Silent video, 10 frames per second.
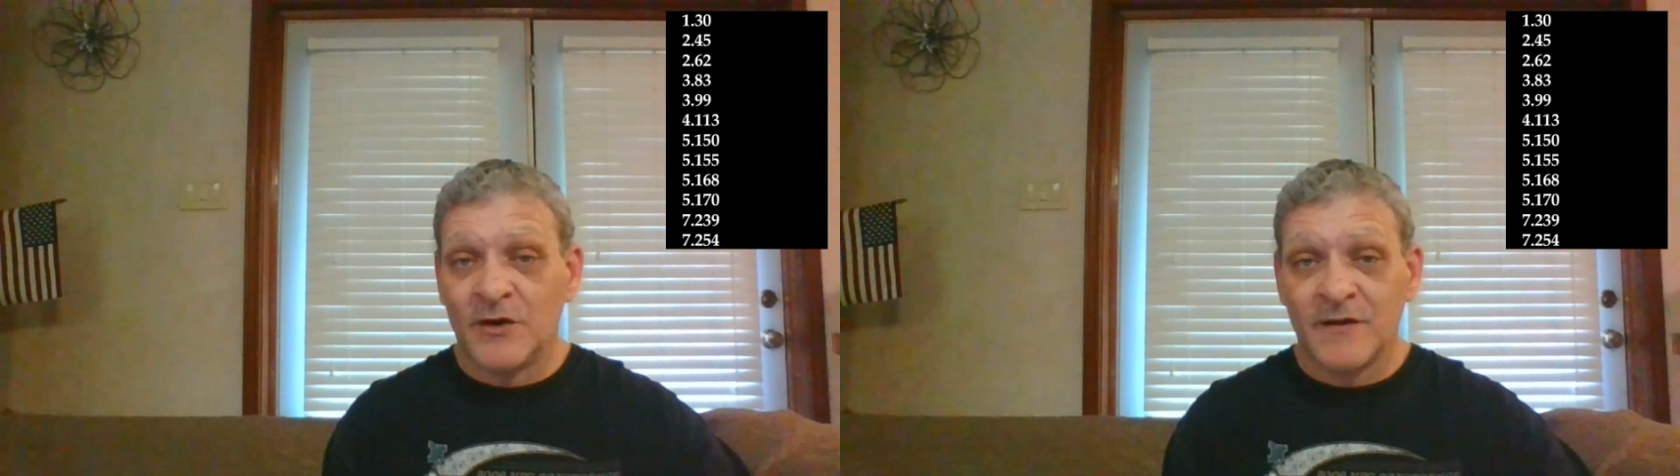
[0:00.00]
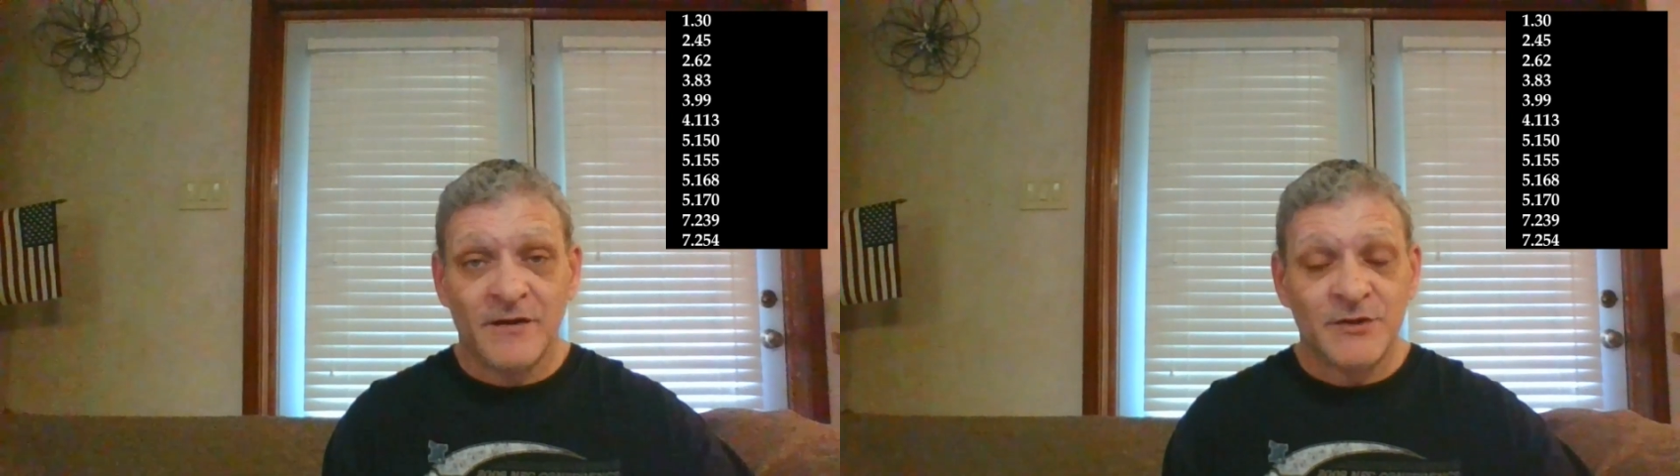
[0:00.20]

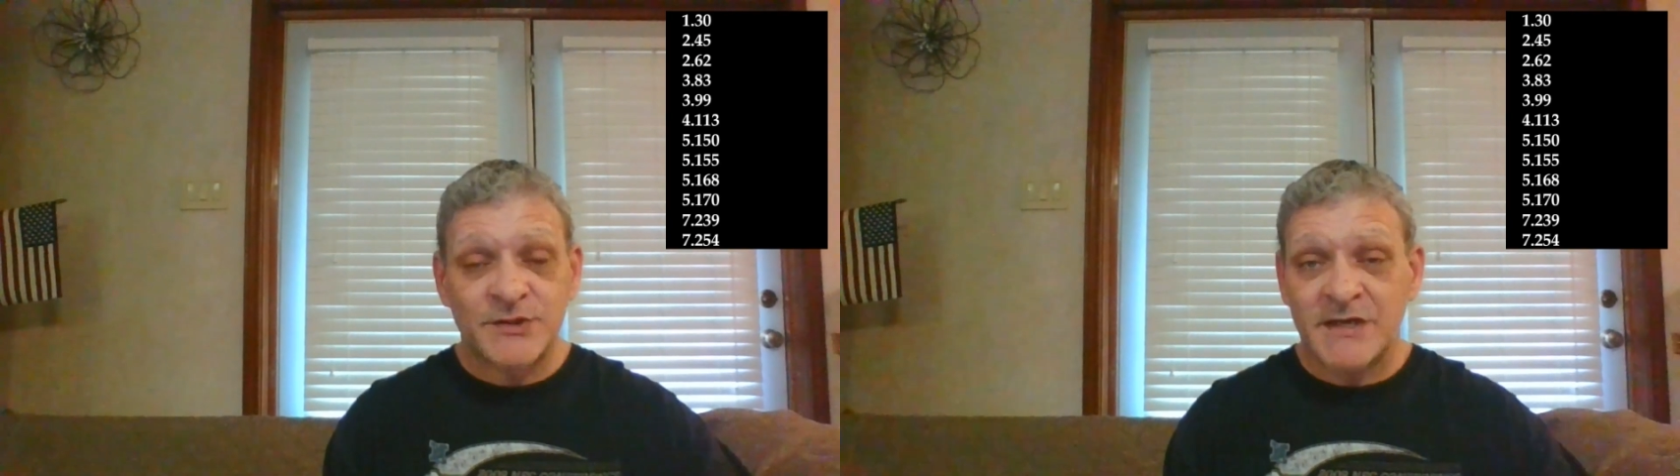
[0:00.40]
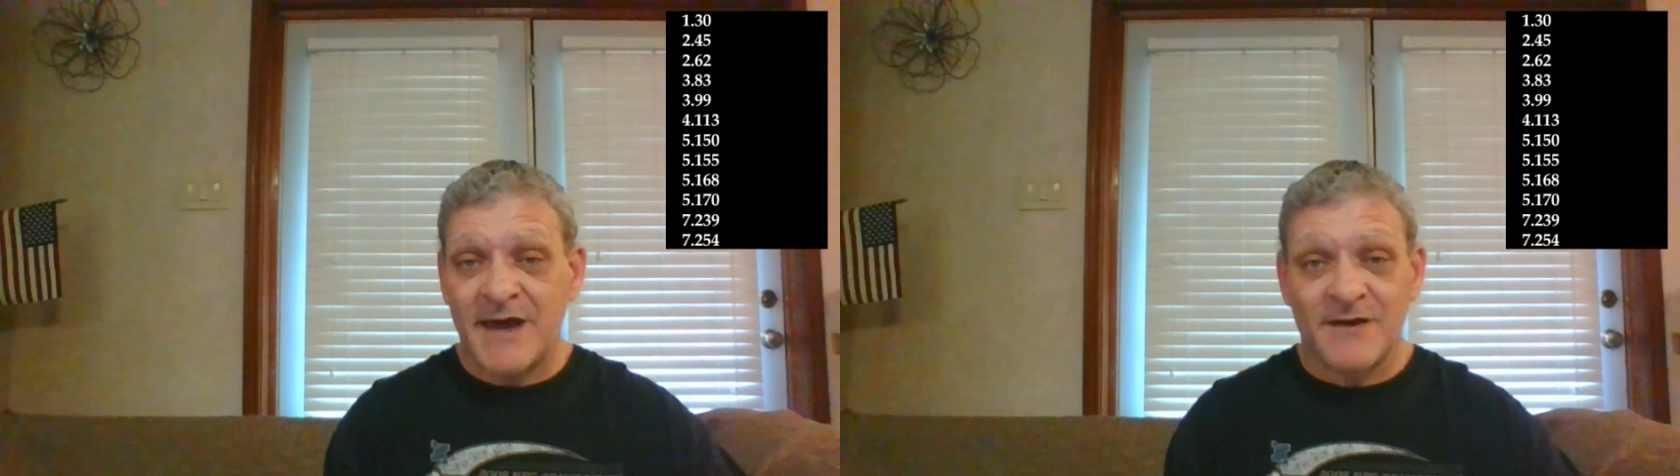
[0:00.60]
one of
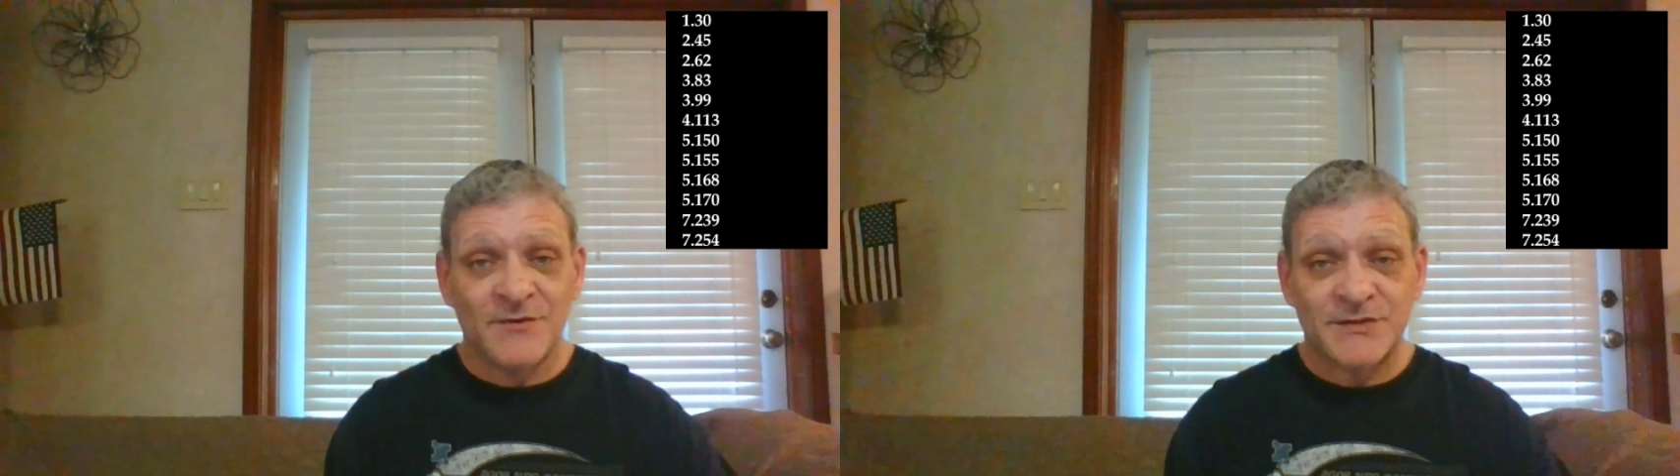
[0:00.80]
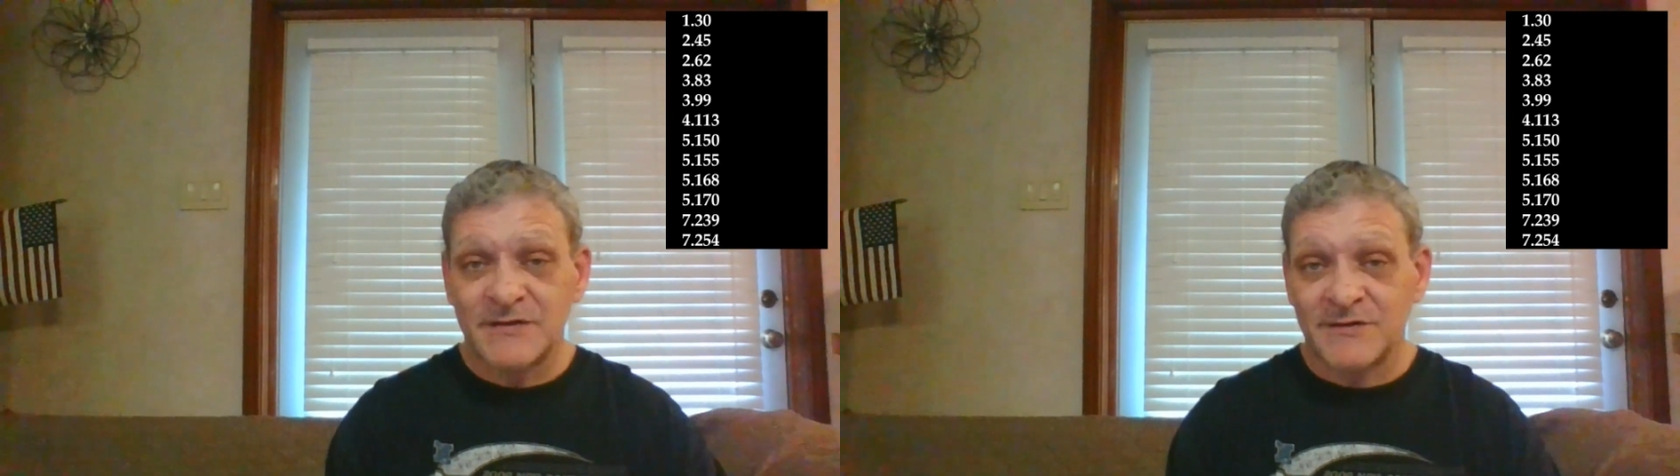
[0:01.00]
those
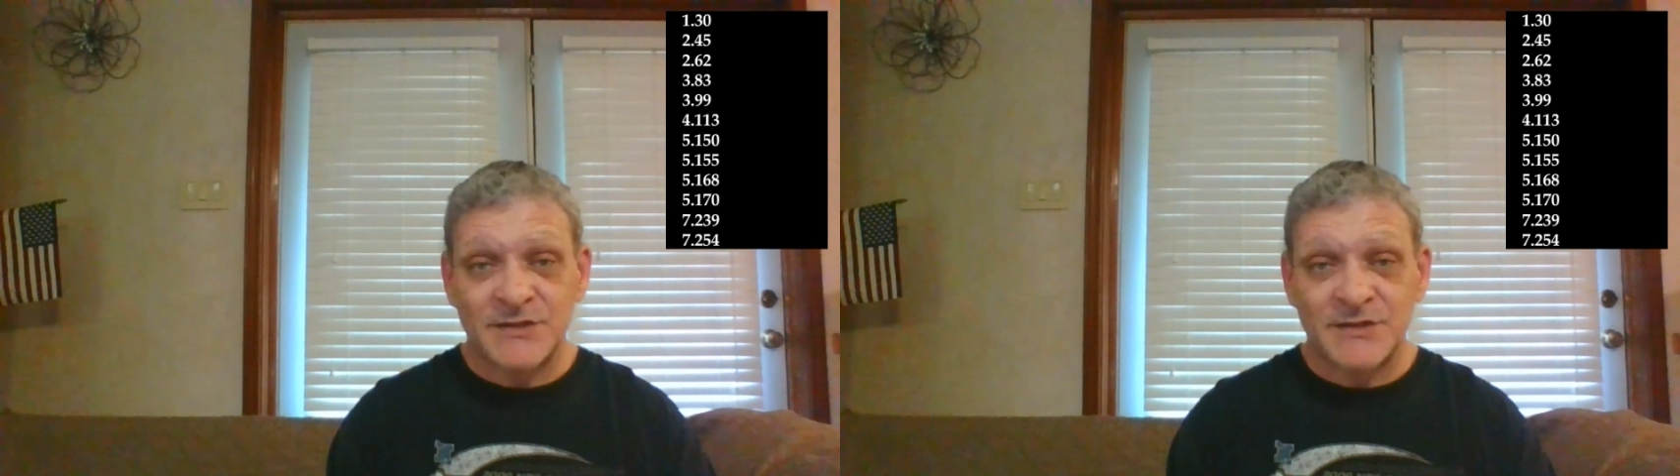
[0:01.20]
tackles